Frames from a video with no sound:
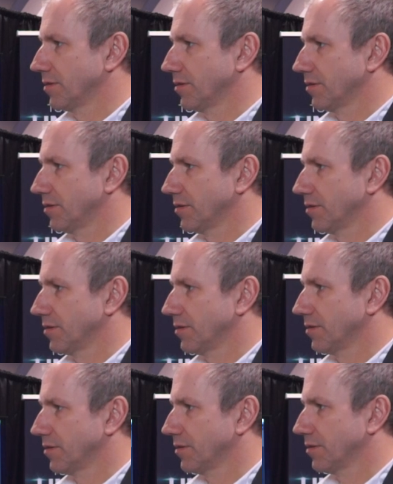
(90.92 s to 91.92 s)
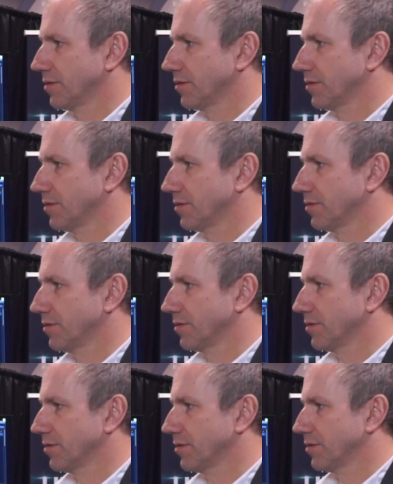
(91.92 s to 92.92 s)

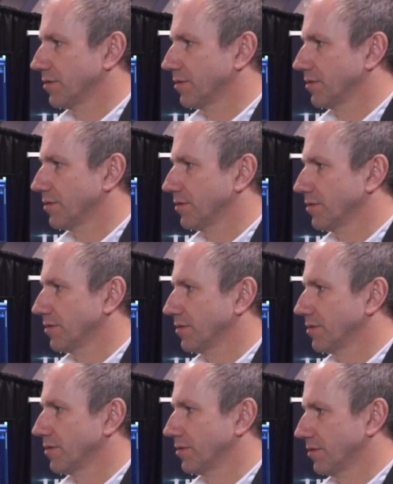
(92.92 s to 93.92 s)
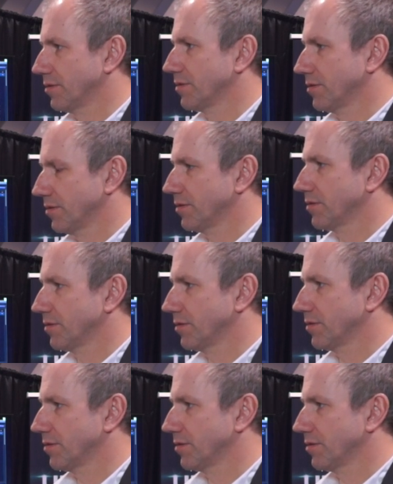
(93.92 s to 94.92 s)

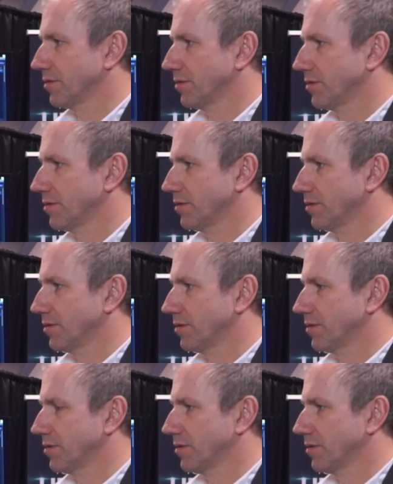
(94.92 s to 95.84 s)
(silent)